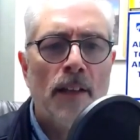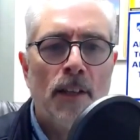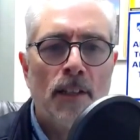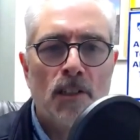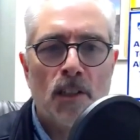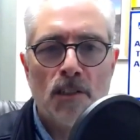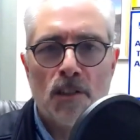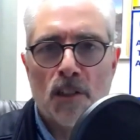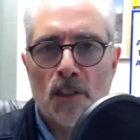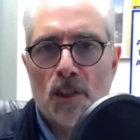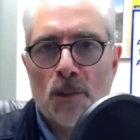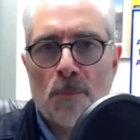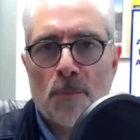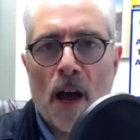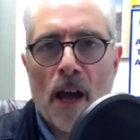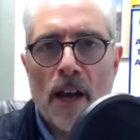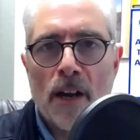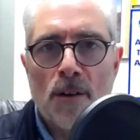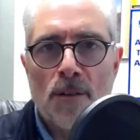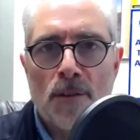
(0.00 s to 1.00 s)
And this has
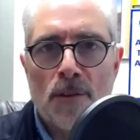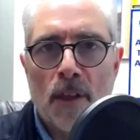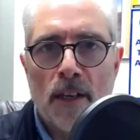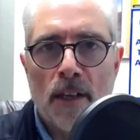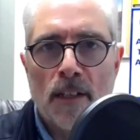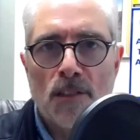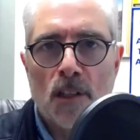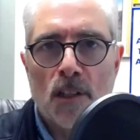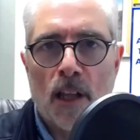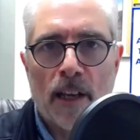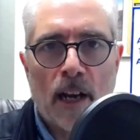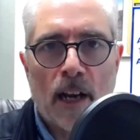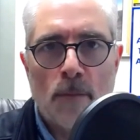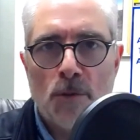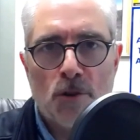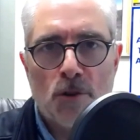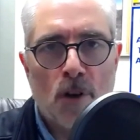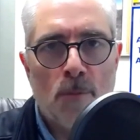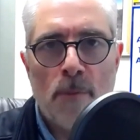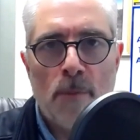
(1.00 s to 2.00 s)
inspired things like,
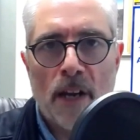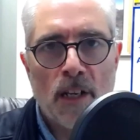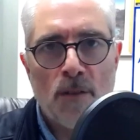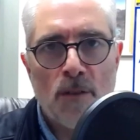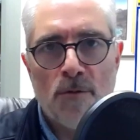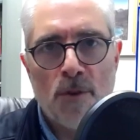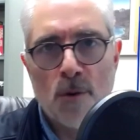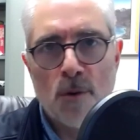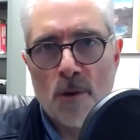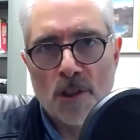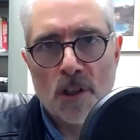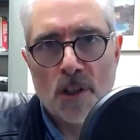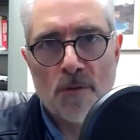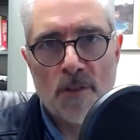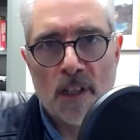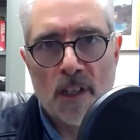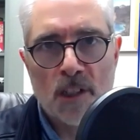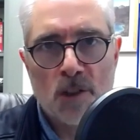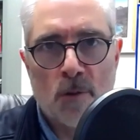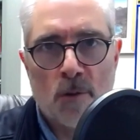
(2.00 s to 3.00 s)
I'm sure many viewers
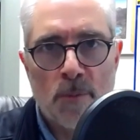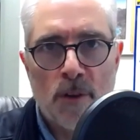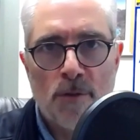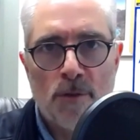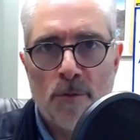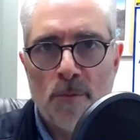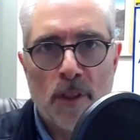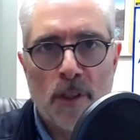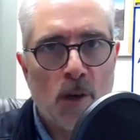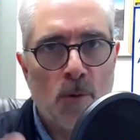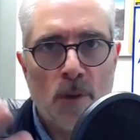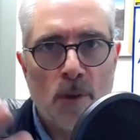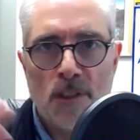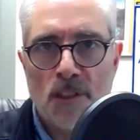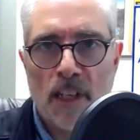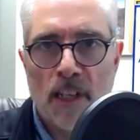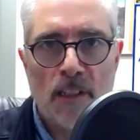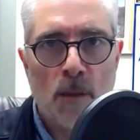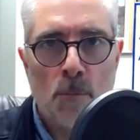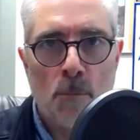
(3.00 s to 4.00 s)
of this will be familiar with,
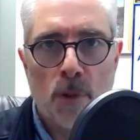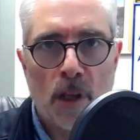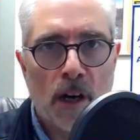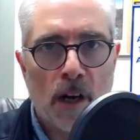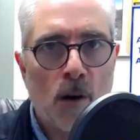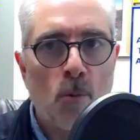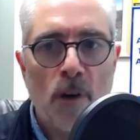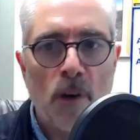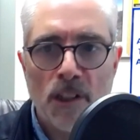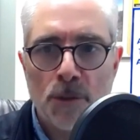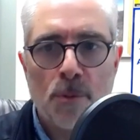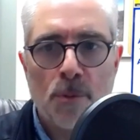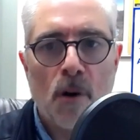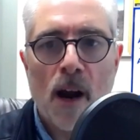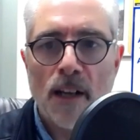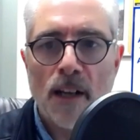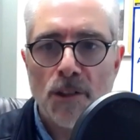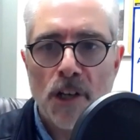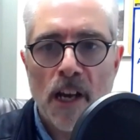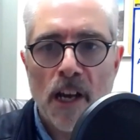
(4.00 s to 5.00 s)
say, the Blair Witch
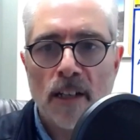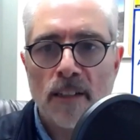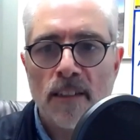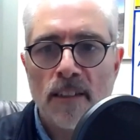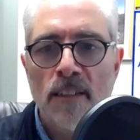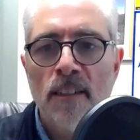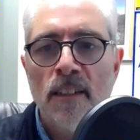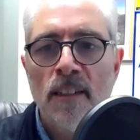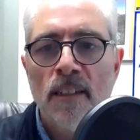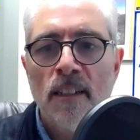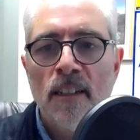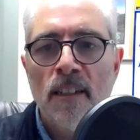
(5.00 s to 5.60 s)
Project.